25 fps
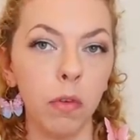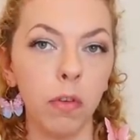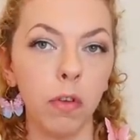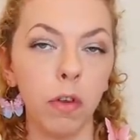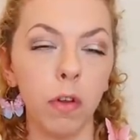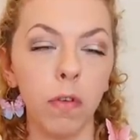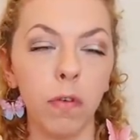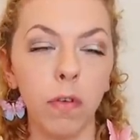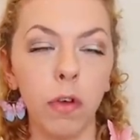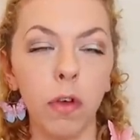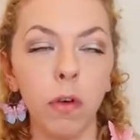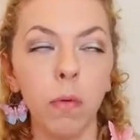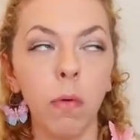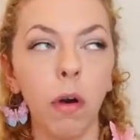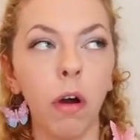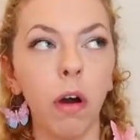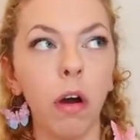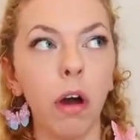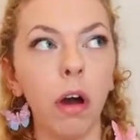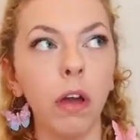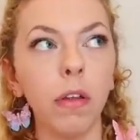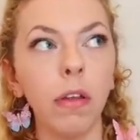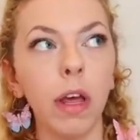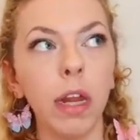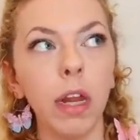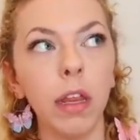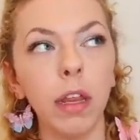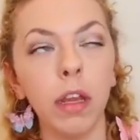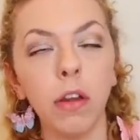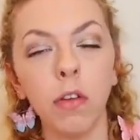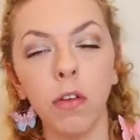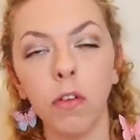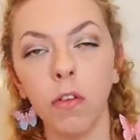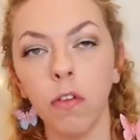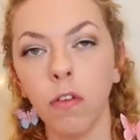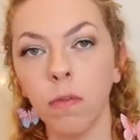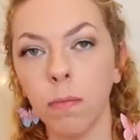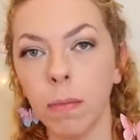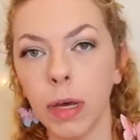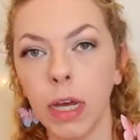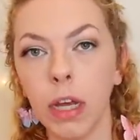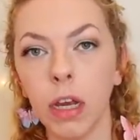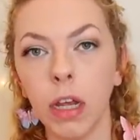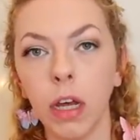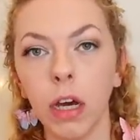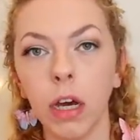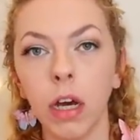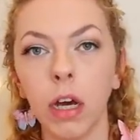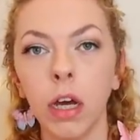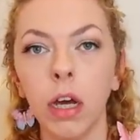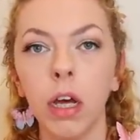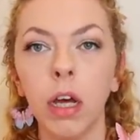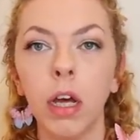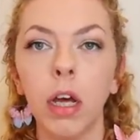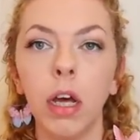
So if you are anything to do with media,